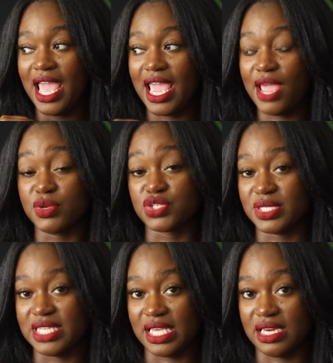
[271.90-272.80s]
it was
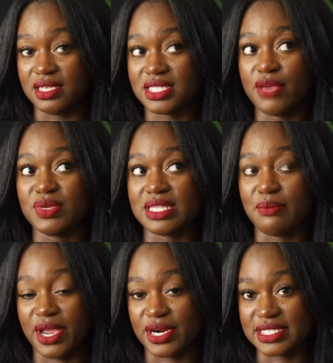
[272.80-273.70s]
ridiculous. It was
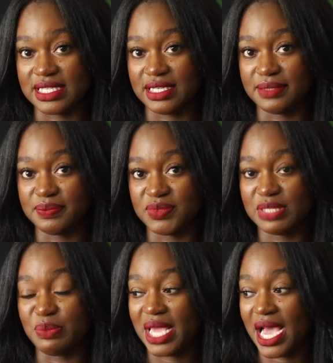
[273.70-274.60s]
embarrassing,
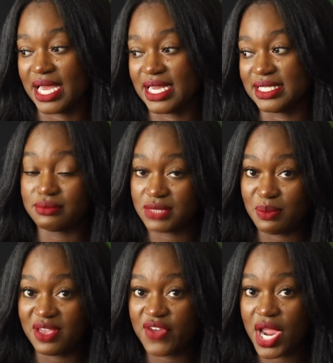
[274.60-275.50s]
to be honest. To
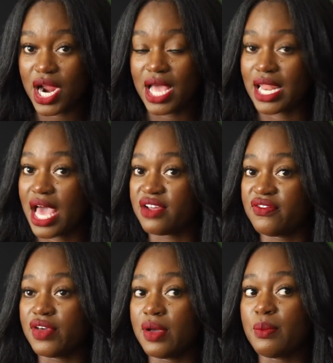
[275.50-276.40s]
be fair, a lot
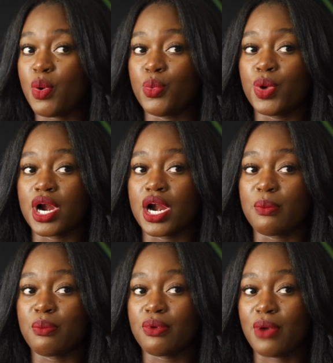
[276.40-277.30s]
of them
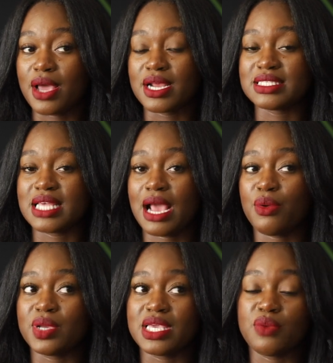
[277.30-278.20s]
were products that I
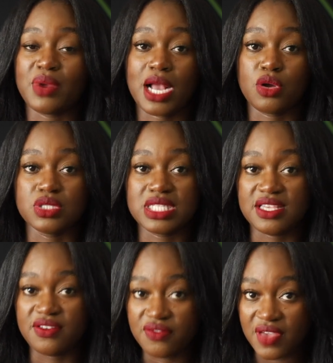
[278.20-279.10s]
would get when I go
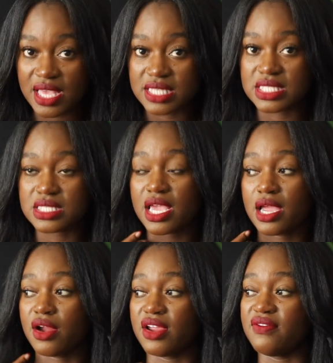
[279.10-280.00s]
to events,
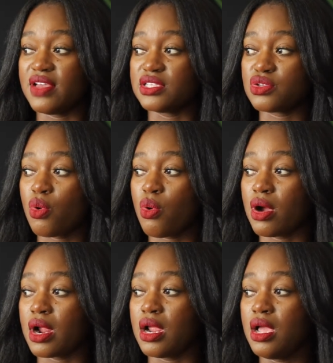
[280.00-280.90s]
hair events,
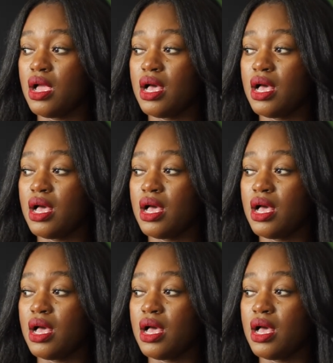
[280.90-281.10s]
or